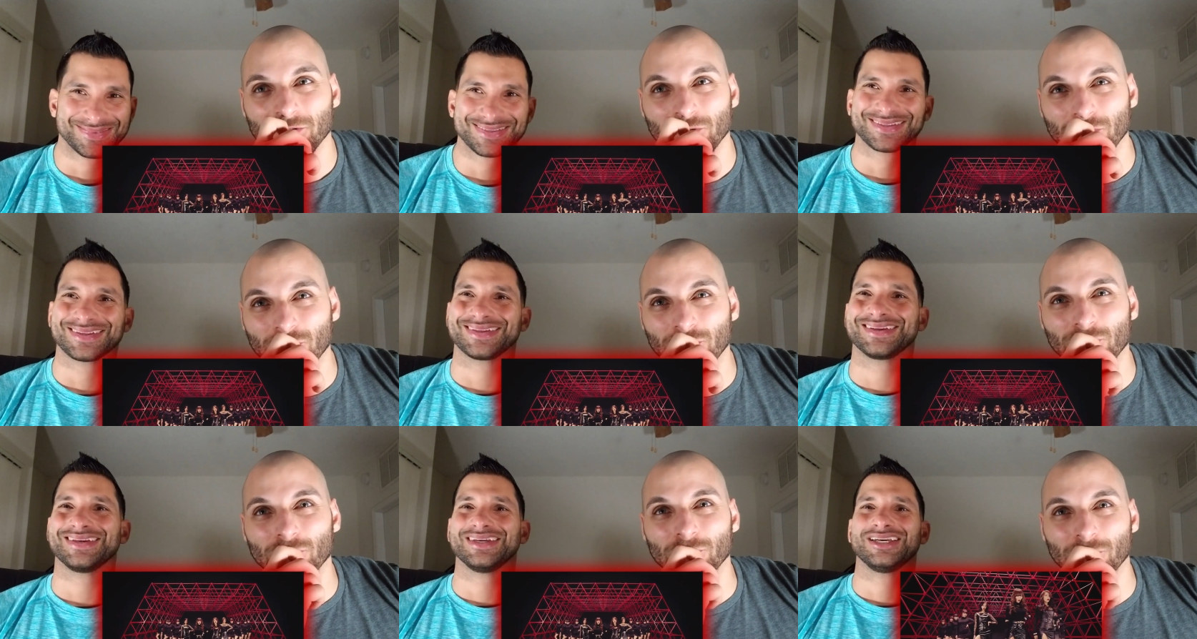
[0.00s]
Speaker 1: Whoa.
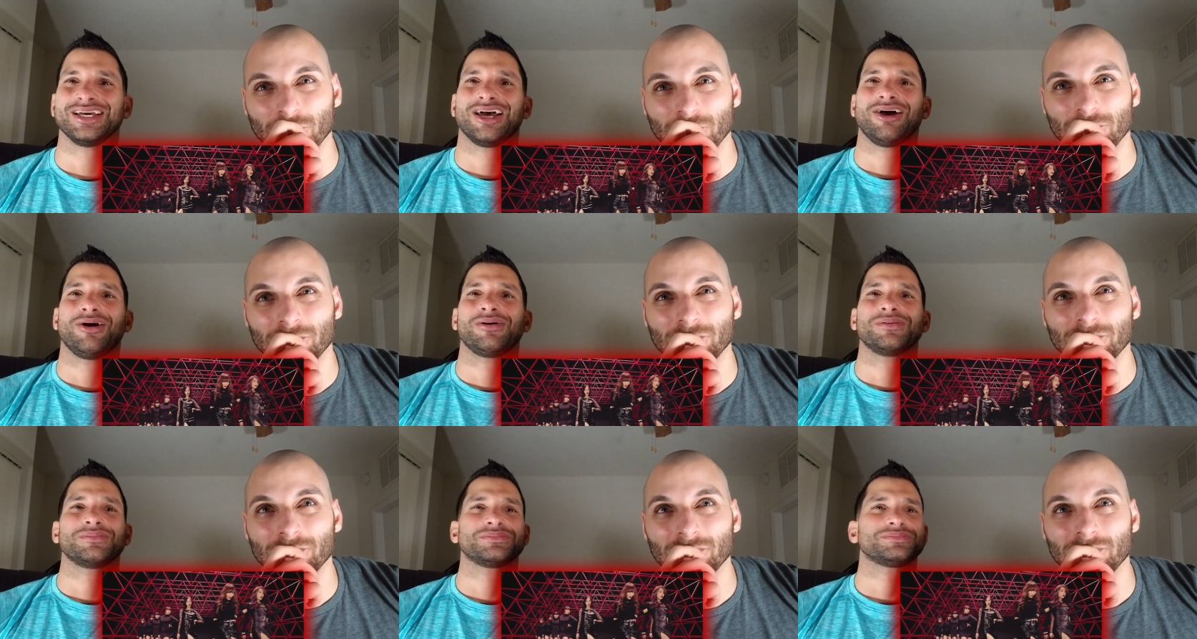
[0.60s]

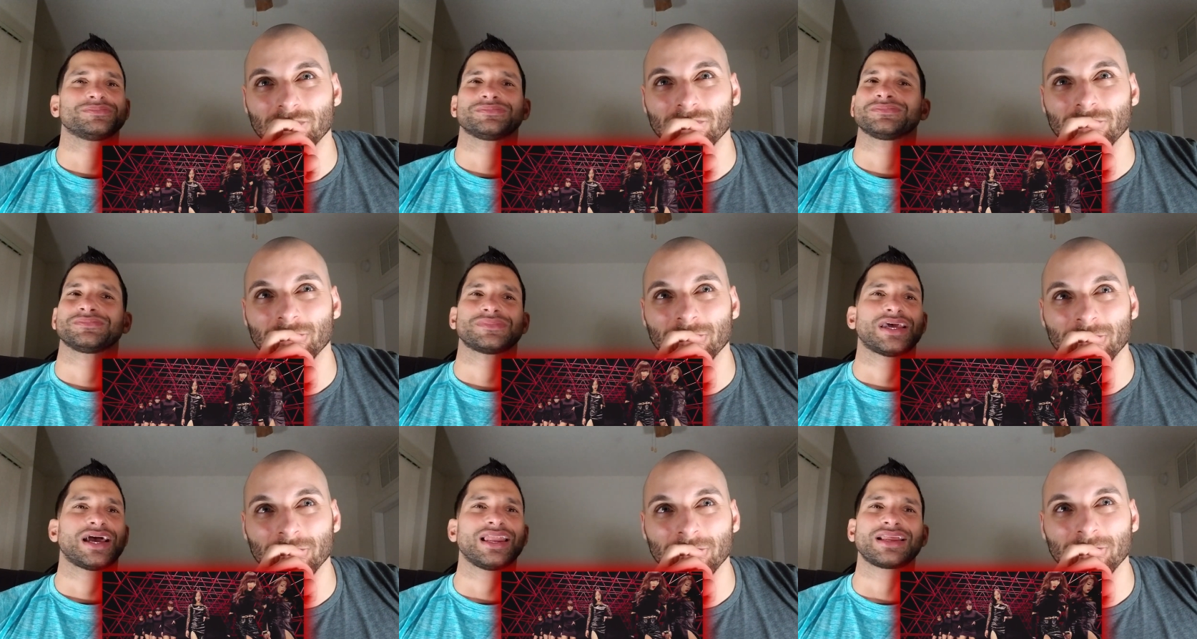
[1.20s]
I
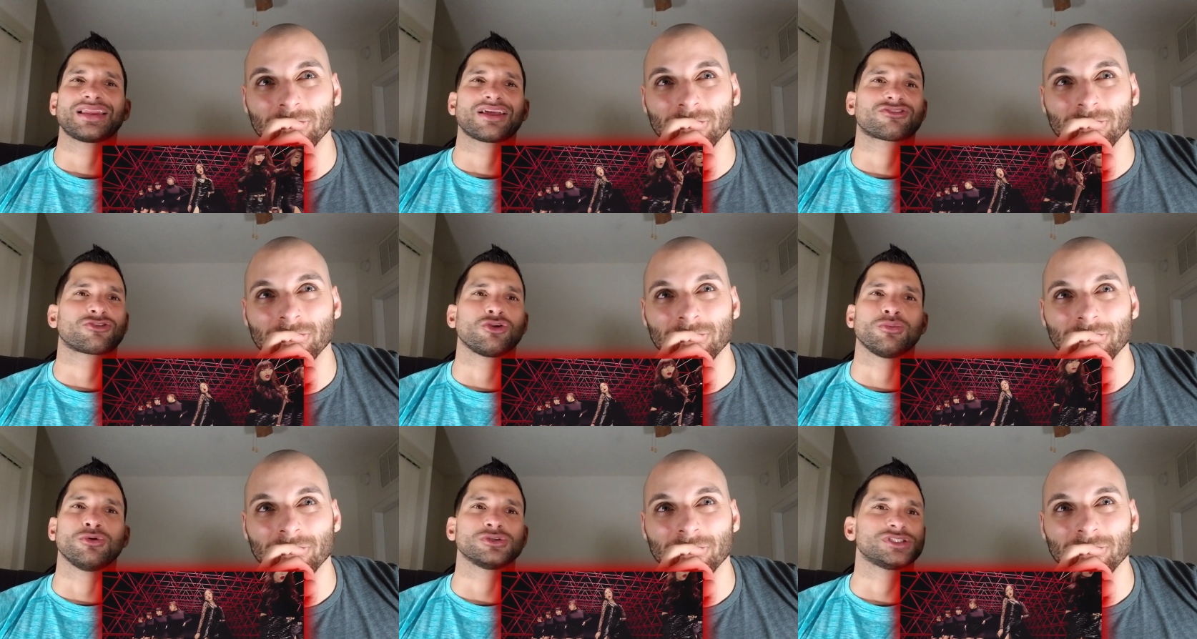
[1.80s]
like that slow
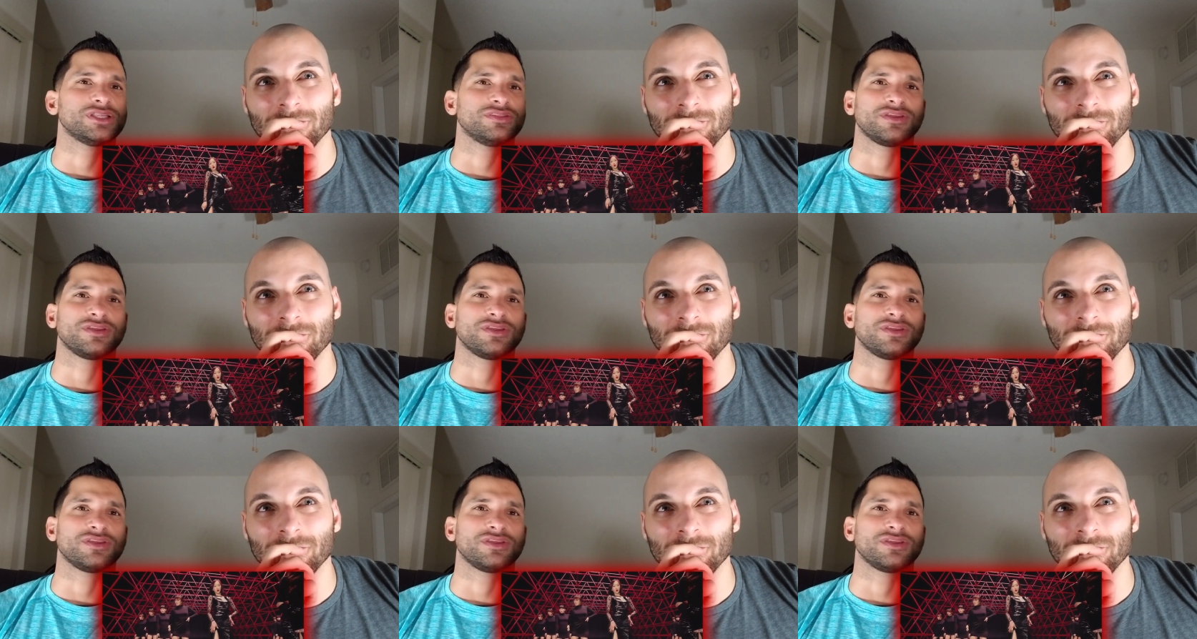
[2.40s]
motion